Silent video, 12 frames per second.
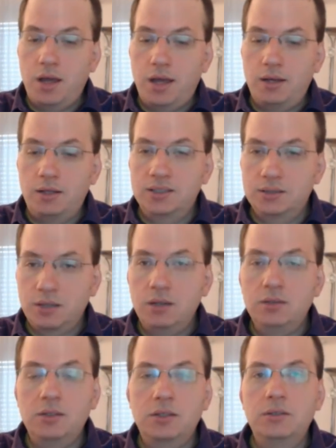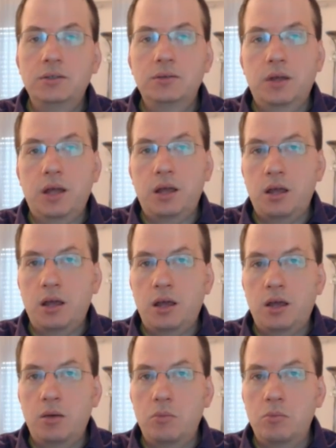And it started
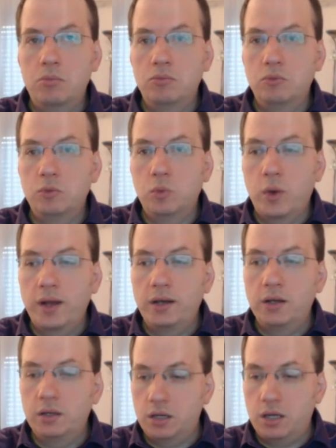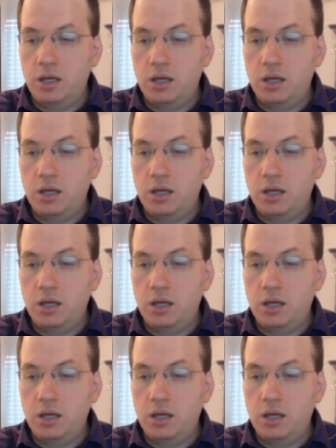when